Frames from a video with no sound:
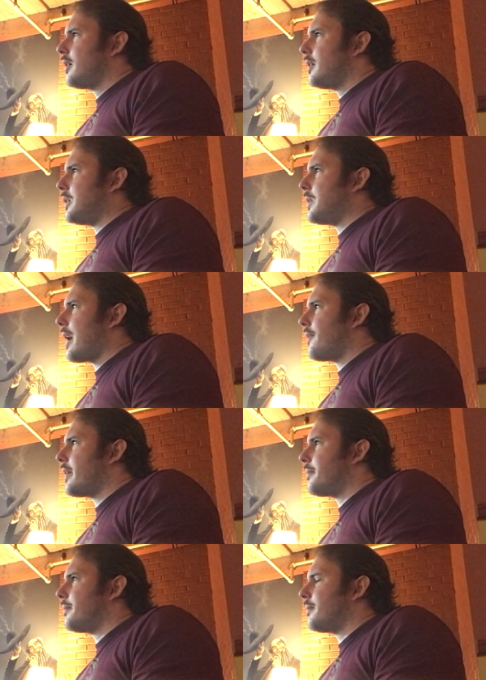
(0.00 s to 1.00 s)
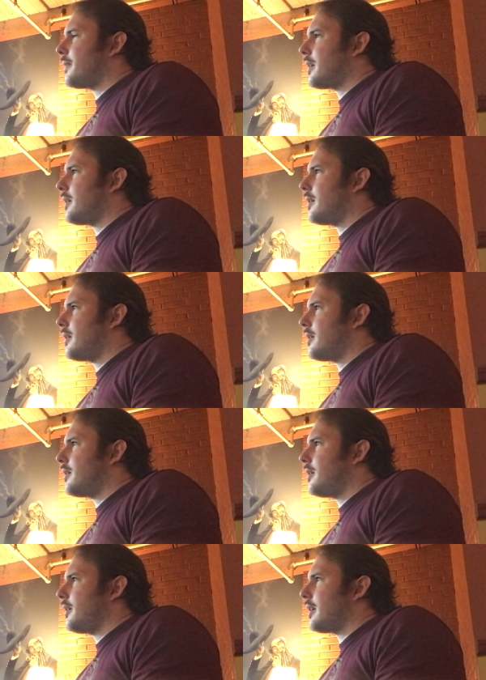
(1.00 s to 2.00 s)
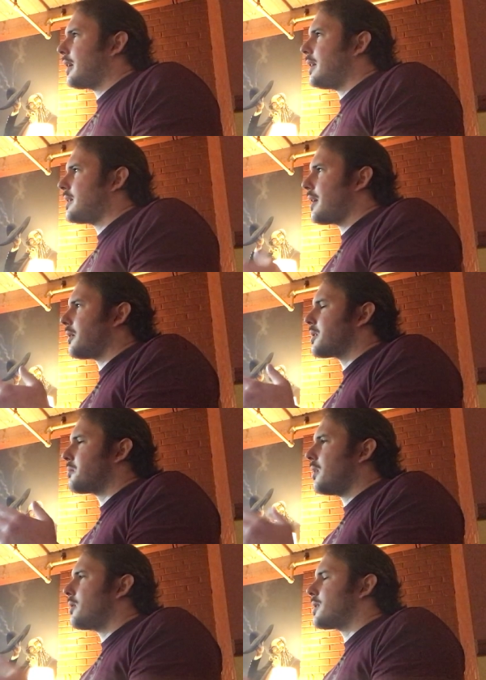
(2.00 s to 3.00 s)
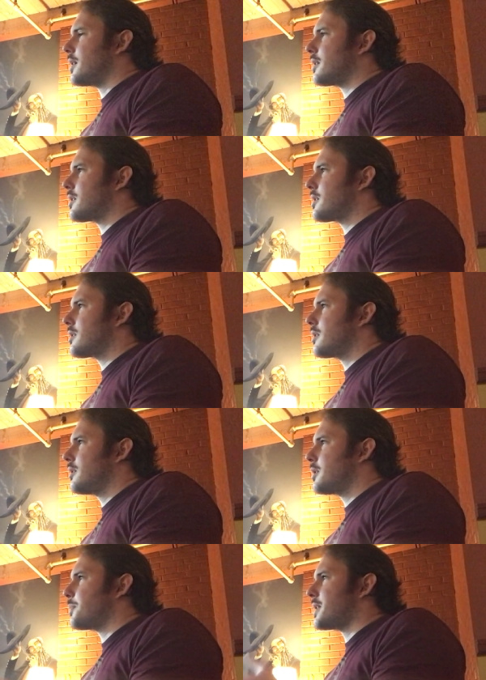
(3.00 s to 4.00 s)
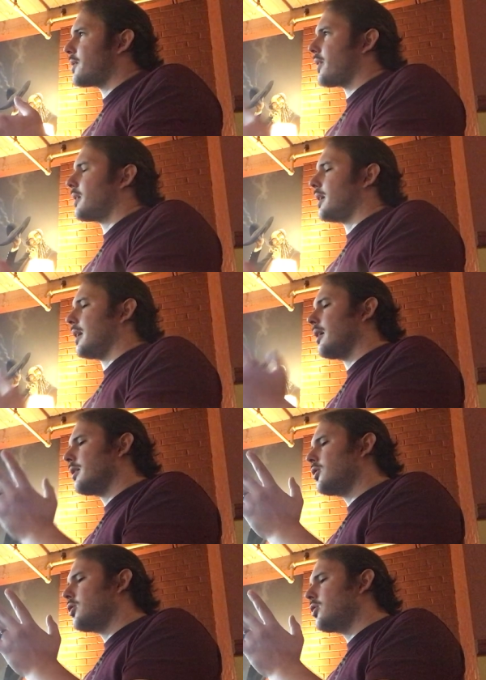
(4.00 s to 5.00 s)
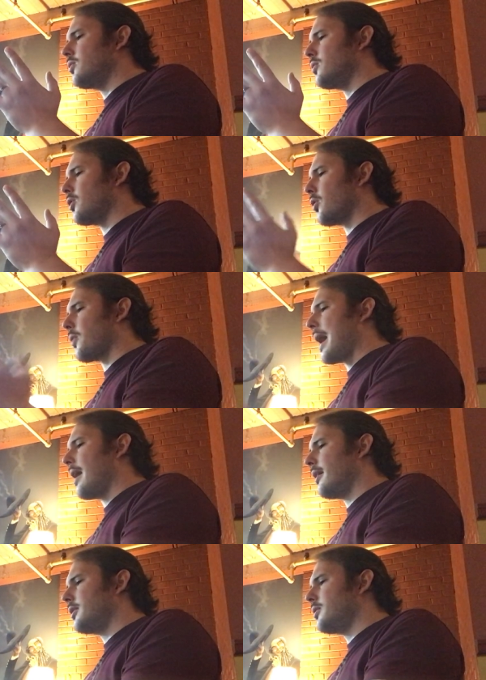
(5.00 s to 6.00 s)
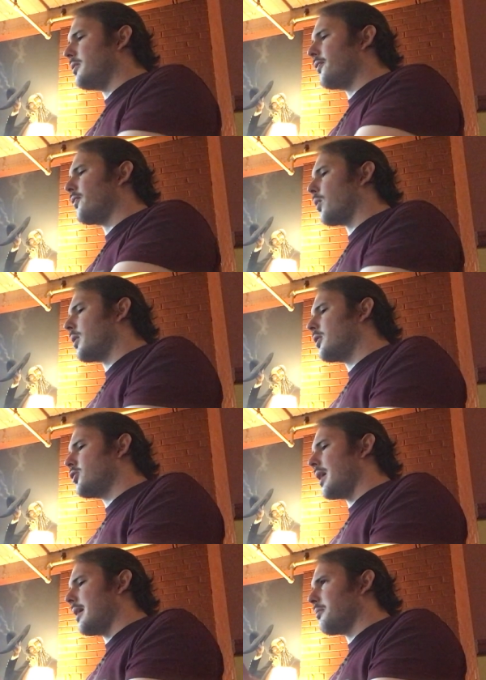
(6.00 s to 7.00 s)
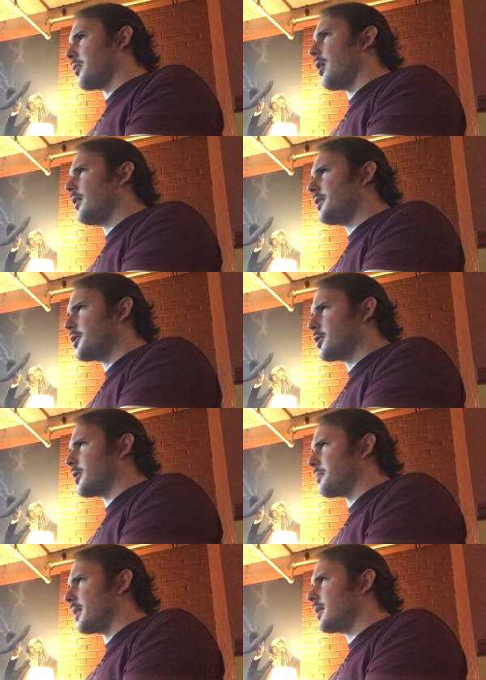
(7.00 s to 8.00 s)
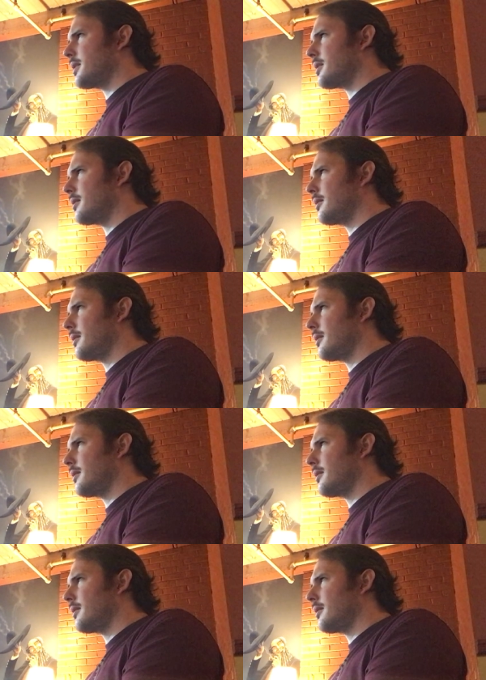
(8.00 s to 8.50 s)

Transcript: You have him. He tells Moses specifically to craft to forge a bronze serpent,